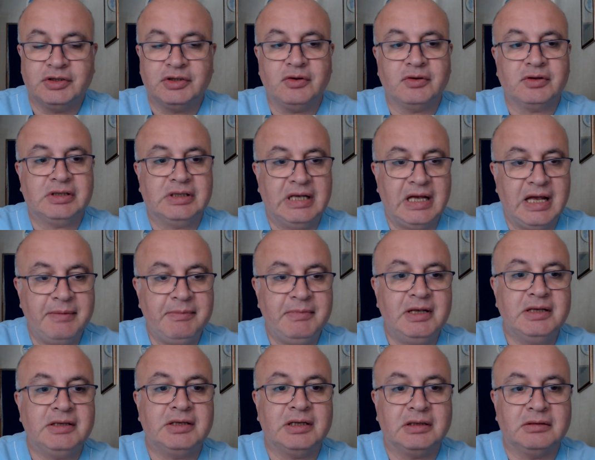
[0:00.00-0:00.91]
So
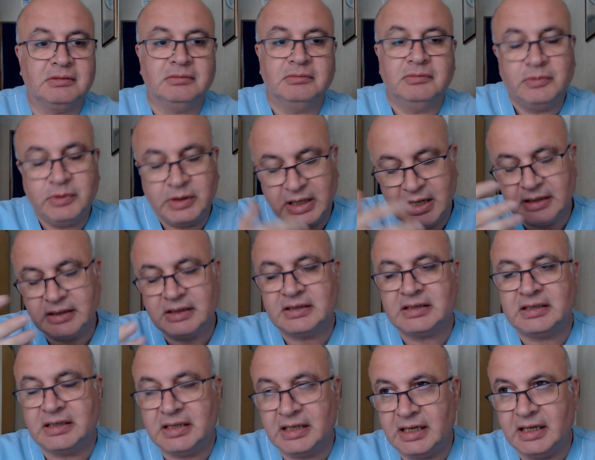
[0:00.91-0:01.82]
STEMI is, we
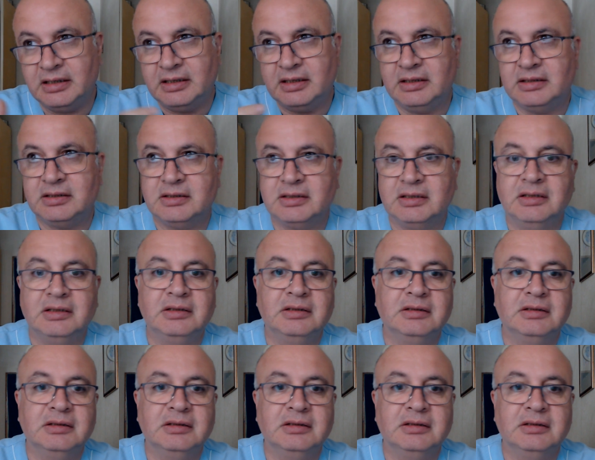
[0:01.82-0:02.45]
understand it's